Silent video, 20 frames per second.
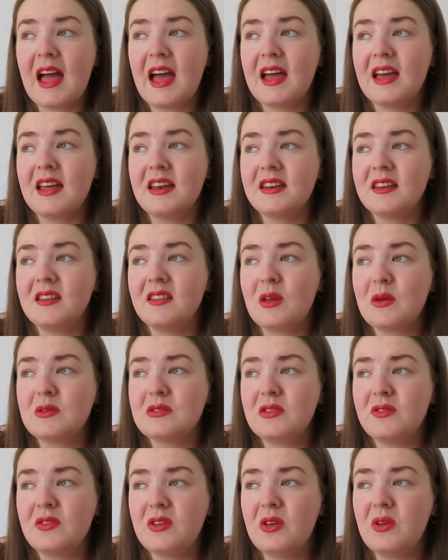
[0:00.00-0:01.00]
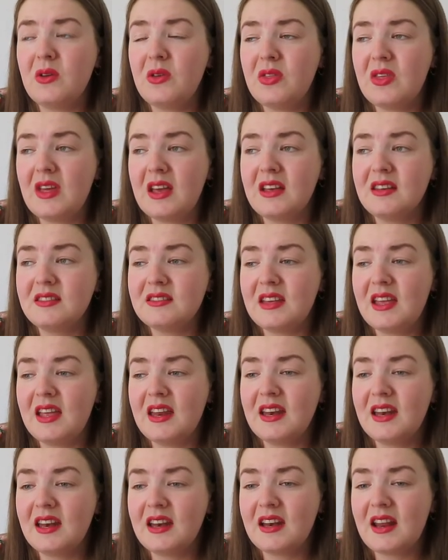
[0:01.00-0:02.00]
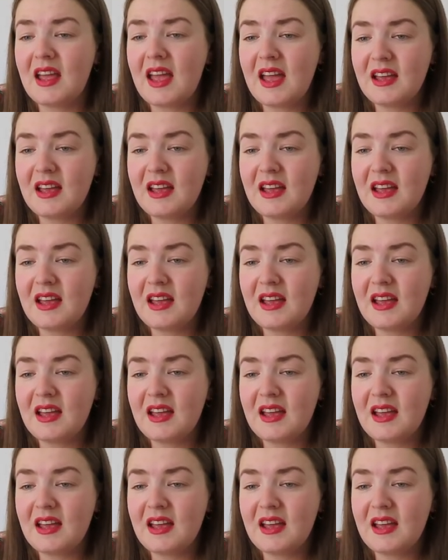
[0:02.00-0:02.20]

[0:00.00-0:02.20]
and there was a few things in